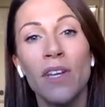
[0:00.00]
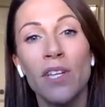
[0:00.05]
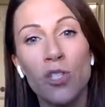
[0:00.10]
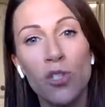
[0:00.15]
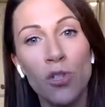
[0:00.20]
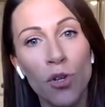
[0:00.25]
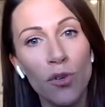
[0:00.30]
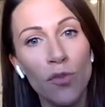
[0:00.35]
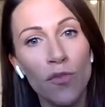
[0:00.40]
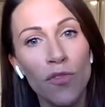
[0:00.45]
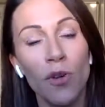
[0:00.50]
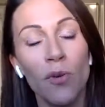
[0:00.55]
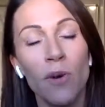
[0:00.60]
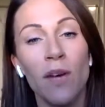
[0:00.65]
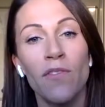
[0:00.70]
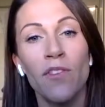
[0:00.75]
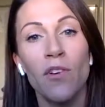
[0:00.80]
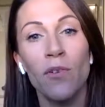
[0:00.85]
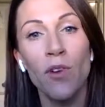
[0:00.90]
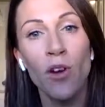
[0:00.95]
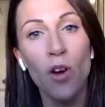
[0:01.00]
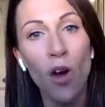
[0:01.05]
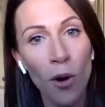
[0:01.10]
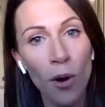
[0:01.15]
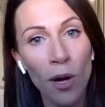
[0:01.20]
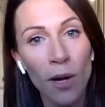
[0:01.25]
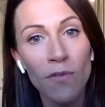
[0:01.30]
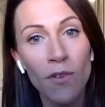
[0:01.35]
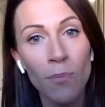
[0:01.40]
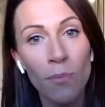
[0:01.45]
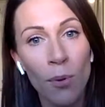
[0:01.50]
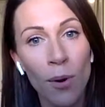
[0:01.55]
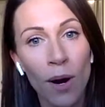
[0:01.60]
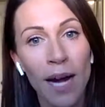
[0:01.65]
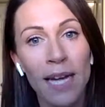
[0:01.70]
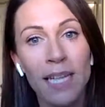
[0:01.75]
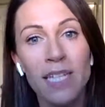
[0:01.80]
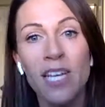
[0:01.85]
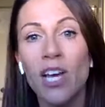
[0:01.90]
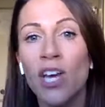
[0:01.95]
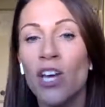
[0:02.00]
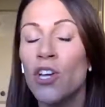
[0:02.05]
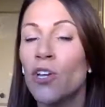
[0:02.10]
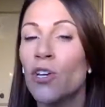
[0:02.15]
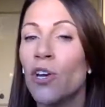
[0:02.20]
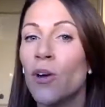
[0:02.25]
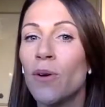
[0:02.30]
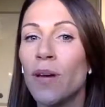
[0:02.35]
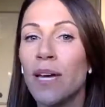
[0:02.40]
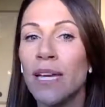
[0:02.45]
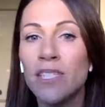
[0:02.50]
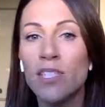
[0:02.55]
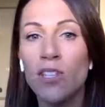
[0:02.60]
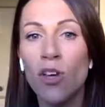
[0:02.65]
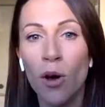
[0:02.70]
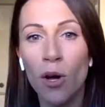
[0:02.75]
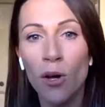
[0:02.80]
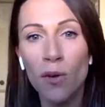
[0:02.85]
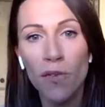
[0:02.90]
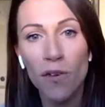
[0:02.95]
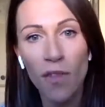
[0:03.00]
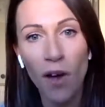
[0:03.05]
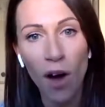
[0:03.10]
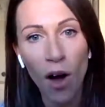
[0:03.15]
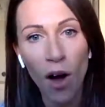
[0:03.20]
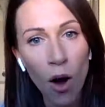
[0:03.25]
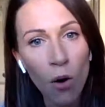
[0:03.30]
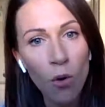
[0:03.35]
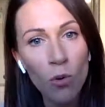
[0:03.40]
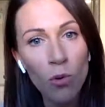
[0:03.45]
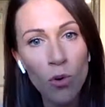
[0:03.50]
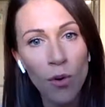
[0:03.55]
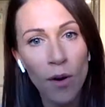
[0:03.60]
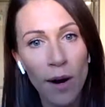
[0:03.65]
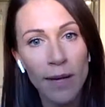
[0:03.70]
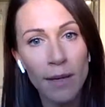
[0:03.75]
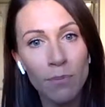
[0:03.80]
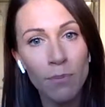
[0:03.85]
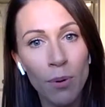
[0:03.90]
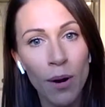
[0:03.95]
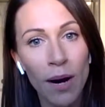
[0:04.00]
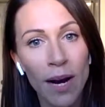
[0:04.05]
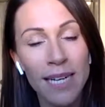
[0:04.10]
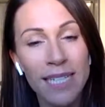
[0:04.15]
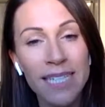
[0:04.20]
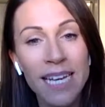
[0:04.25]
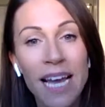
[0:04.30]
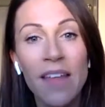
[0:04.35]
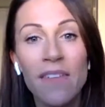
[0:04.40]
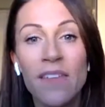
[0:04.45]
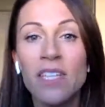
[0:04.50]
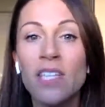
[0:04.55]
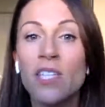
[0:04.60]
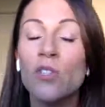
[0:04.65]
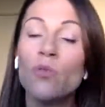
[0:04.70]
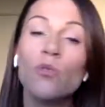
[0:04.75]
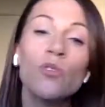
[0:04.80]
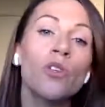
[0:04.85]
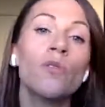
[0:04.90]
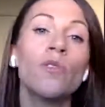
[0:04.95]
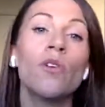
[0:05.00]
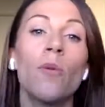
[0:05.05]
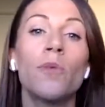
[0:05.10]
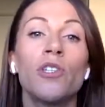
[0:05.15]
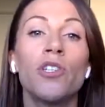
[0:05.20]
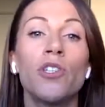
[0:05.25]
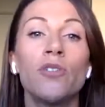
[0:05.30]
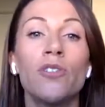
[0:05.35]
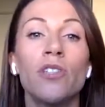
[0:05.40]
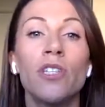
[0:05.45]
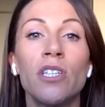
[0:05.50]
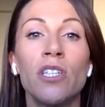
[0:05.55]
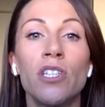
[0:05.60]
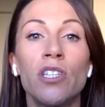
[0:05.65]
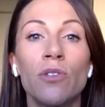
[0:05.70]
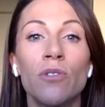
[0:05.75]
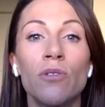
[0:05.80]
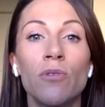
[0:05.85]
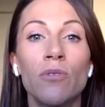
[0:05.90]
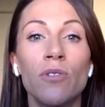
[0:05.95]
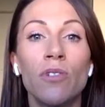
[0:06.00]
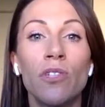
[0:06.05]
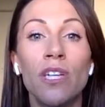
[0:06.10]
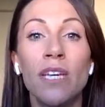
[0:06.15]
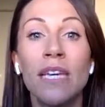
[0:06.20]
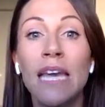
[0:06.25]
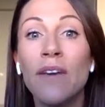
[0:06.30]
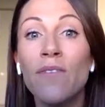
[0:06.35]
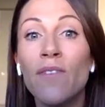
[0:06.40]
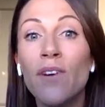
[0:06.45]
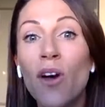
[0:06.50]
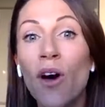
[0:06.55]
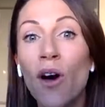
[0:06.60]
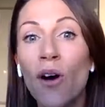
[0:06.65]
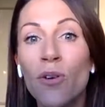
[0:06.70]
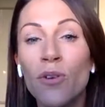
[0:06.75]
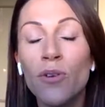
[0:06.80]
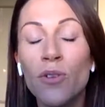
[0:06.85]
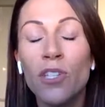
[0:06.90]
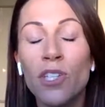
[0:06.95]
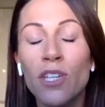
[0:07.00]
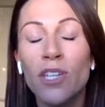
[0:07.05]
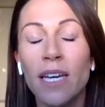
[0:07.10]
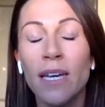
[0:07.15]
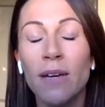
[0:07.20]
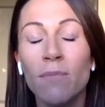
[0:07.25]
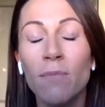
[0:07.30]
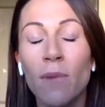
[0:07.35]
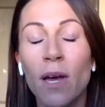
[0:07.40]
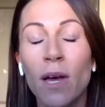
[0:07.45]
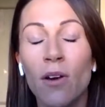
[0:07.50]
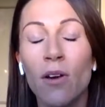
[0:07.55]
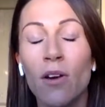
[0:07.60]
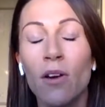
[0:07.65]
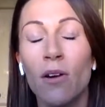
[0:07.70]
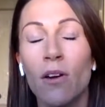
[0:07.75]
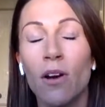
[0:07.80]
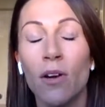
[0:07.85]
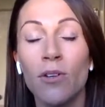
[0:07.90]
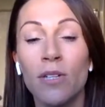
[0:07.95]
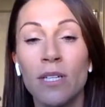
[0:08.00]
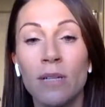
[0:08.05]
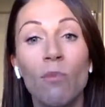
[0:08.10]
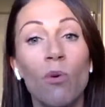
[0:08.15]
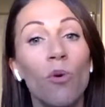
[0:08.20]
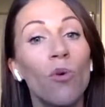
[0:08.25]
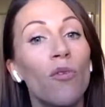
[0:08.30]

that is good for you. If you're going for bread, it's going for the whole grain bread. This is also an opportunity to give a go to including